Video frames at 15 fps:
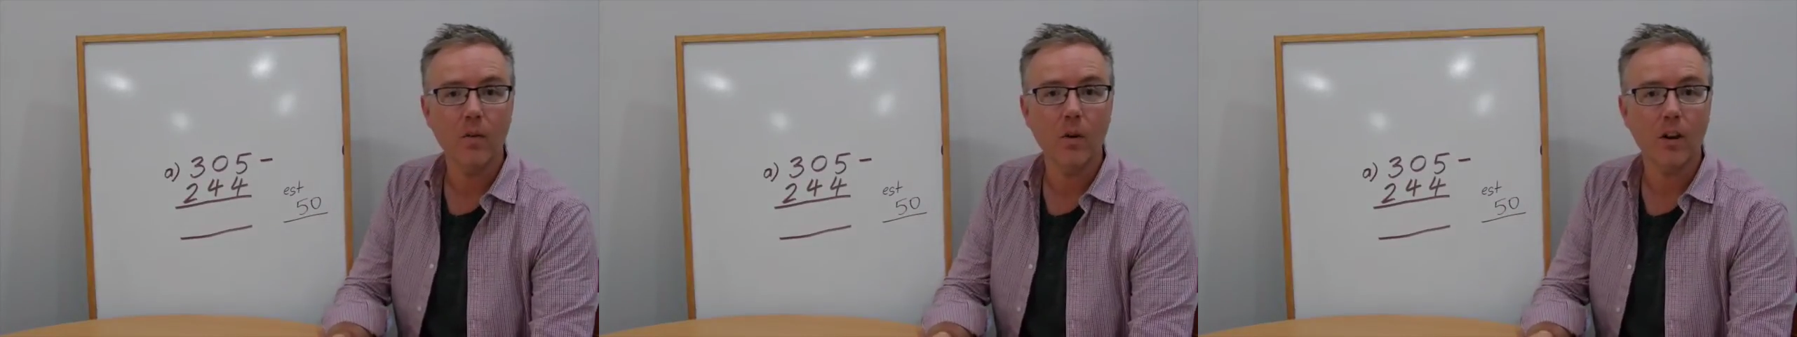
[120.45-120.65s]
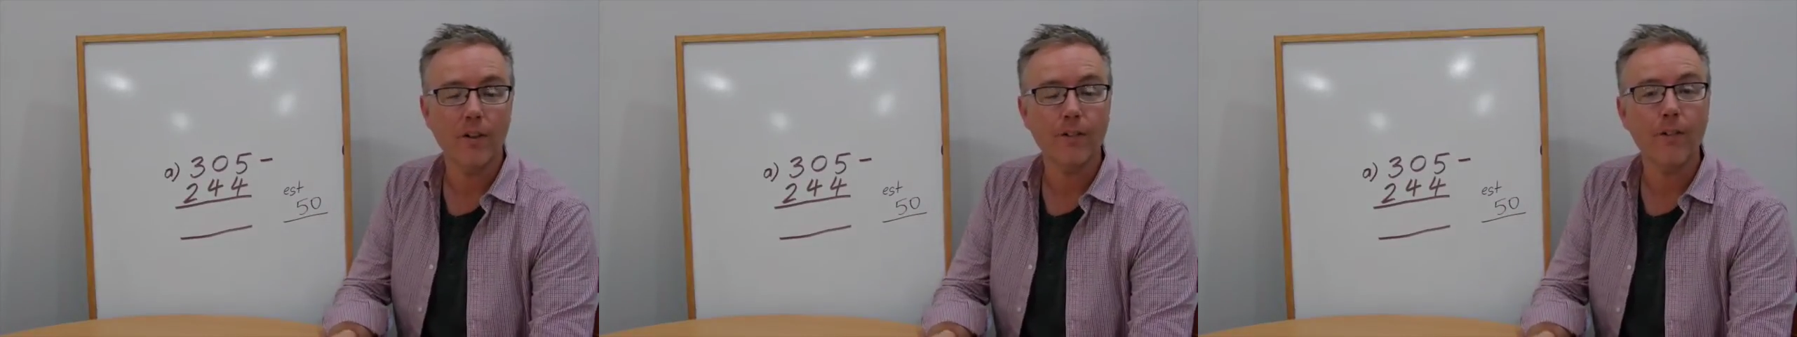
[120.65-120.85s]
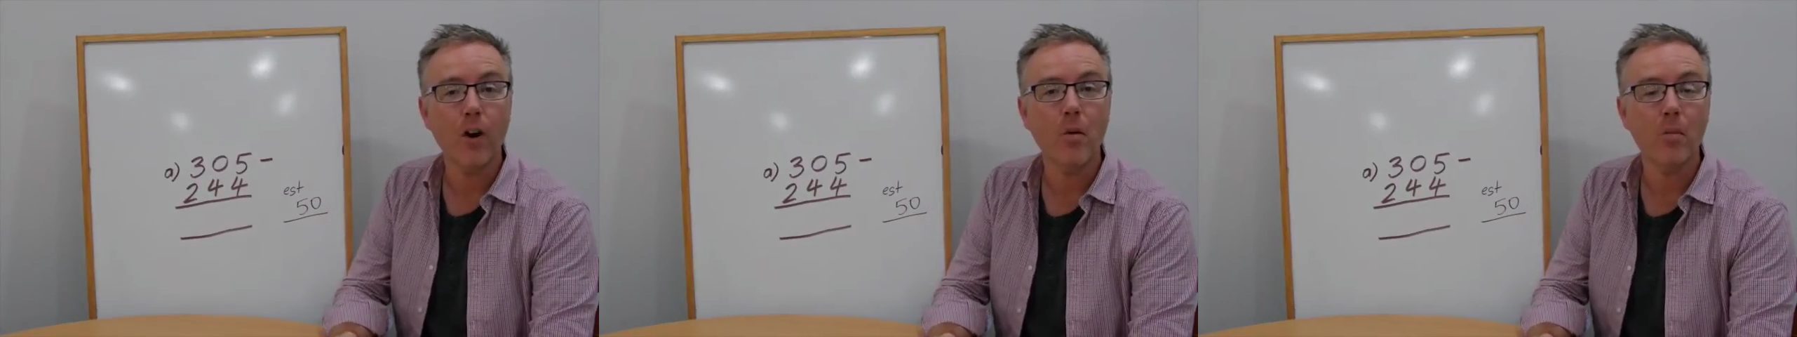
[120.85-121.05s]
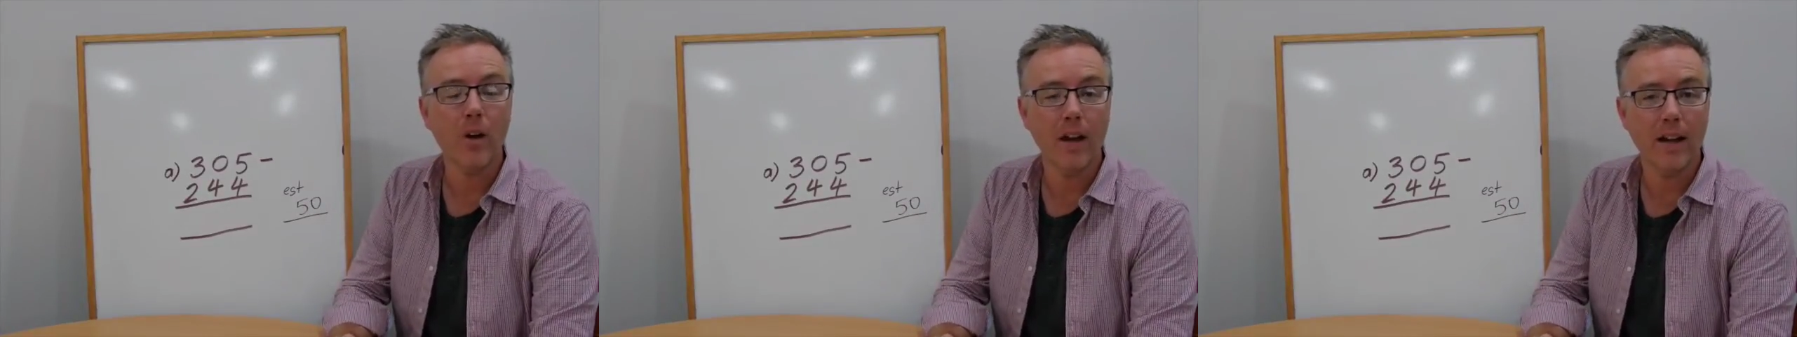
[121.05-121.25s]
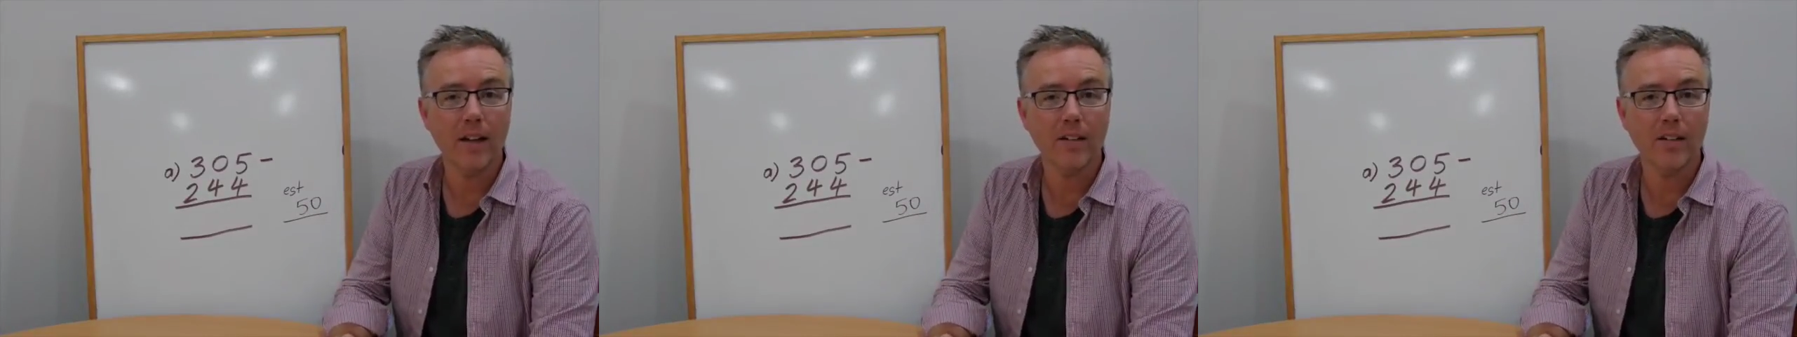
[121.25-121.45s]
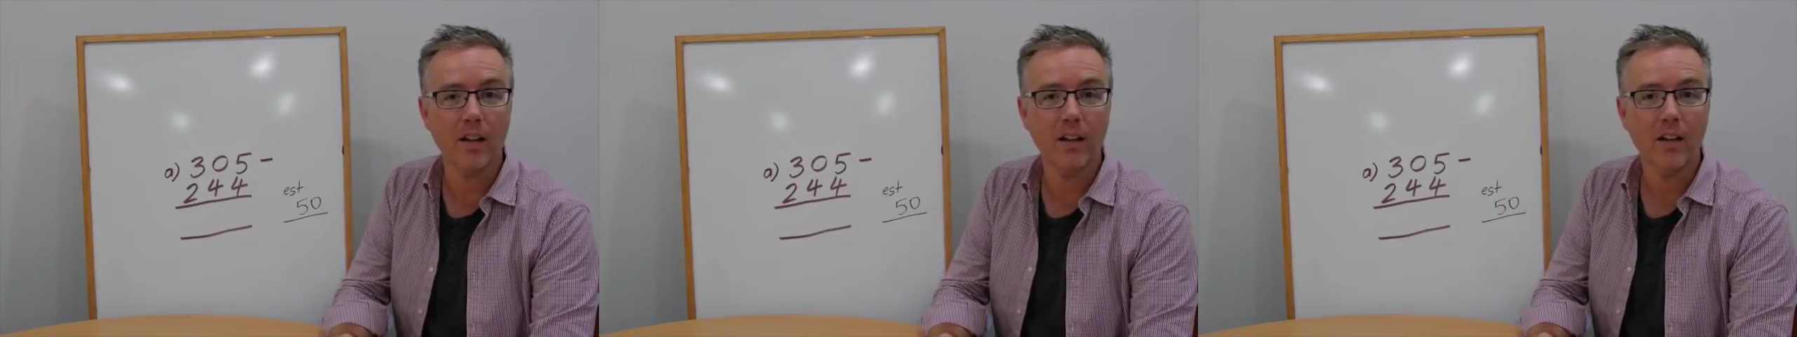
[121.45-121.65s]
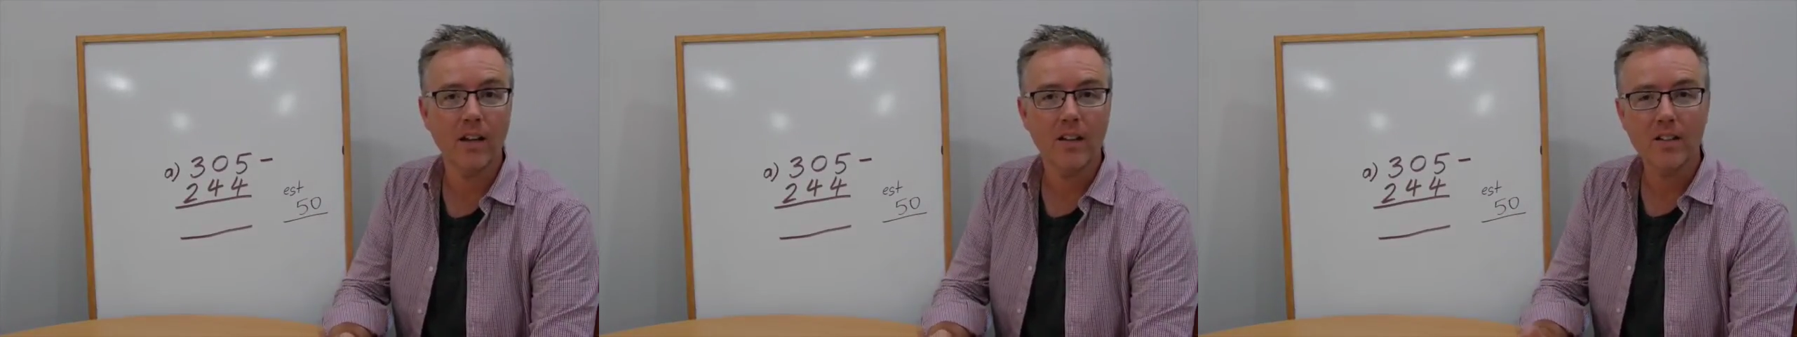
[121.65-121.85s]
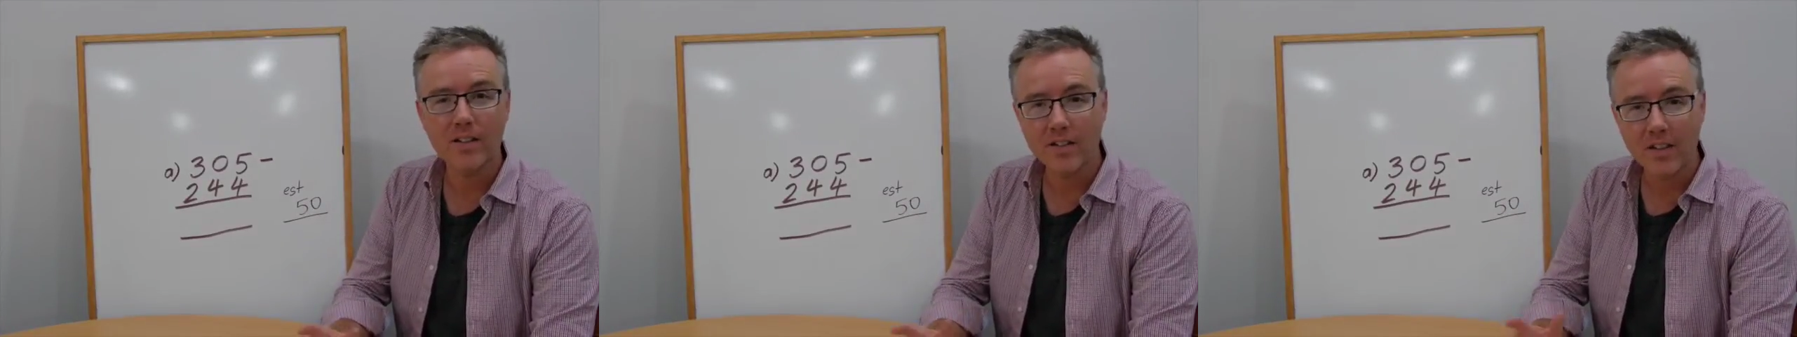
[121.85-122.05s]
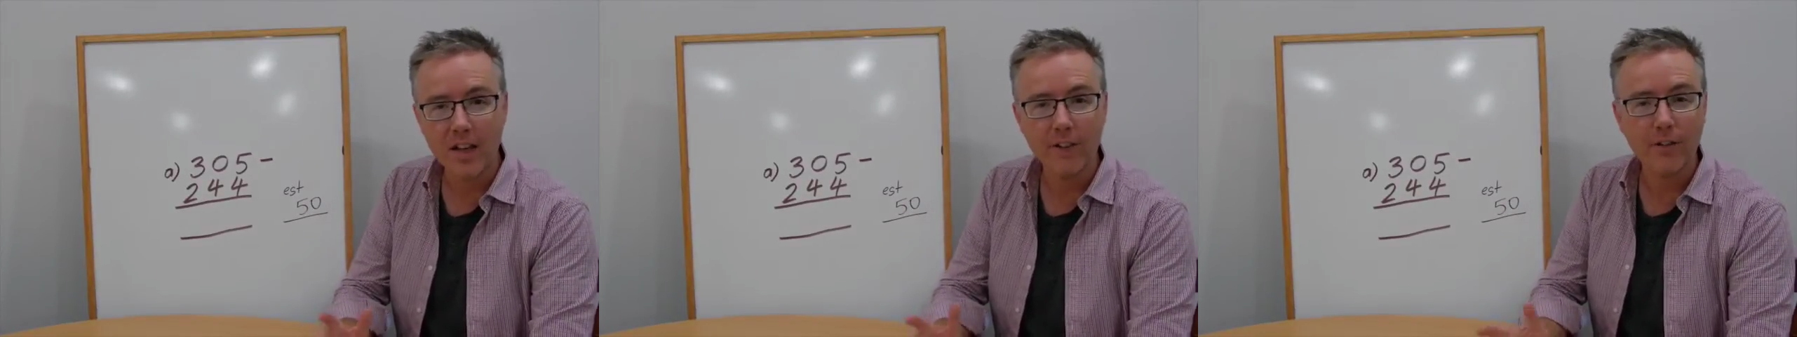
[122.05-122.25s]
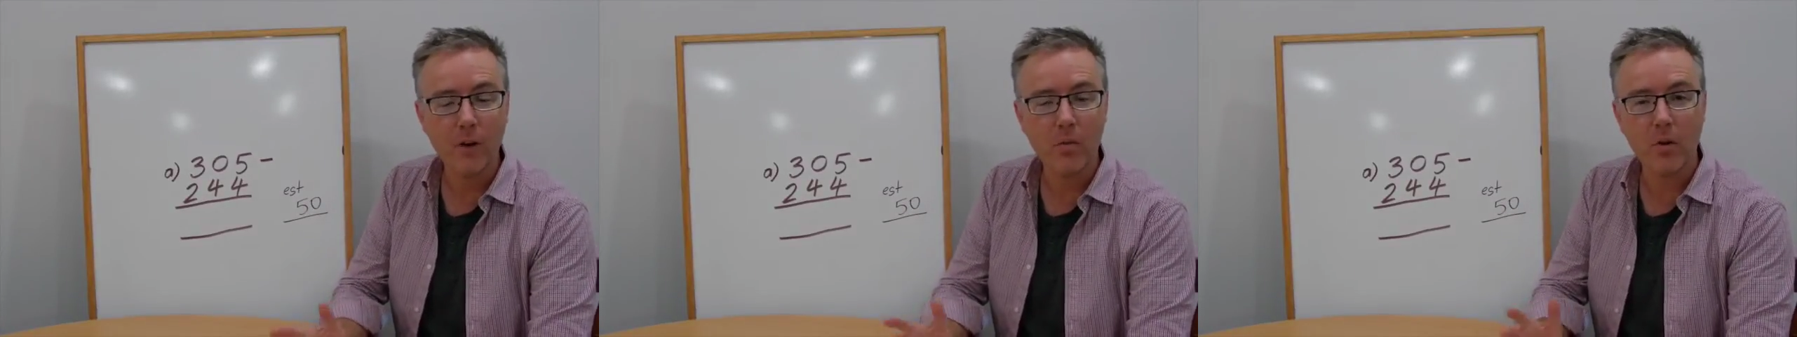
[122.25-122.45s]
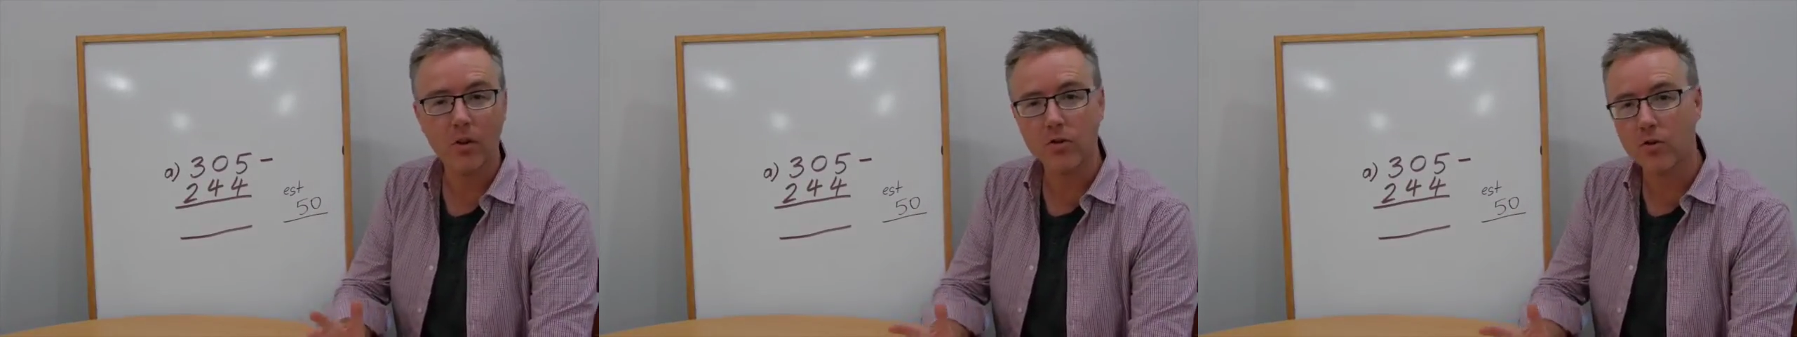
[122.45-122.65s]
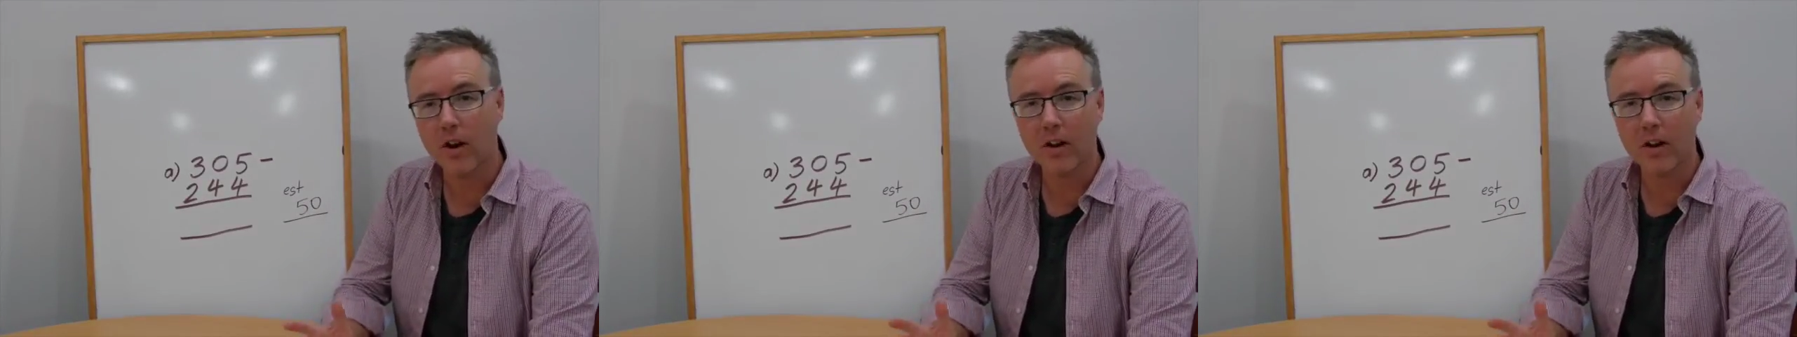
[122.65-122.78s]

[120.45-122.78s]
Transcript: when I find my answer to see if I'm on